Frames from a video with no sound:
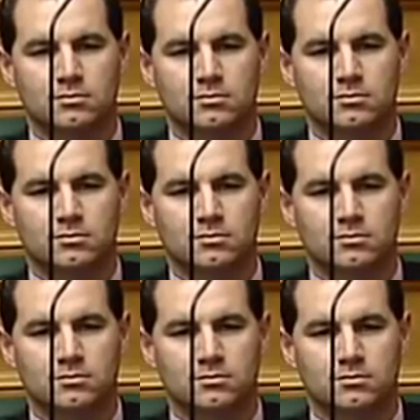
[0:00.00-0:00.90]

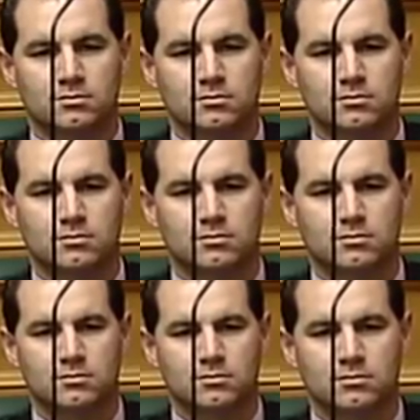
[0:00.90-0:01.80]

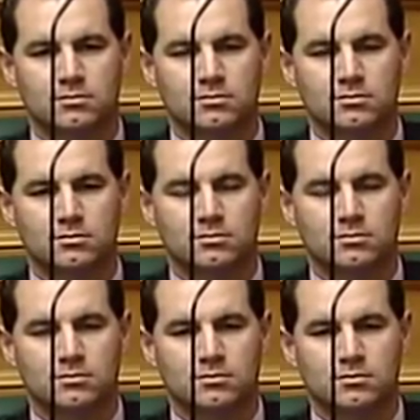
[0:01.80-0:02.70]

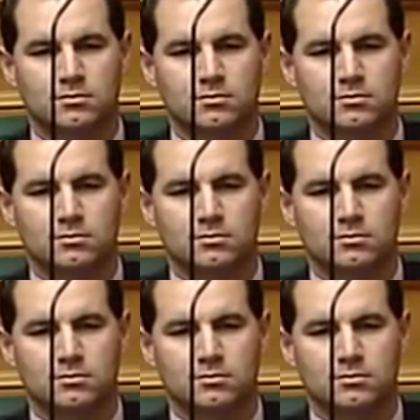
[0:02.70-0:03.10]
(silent)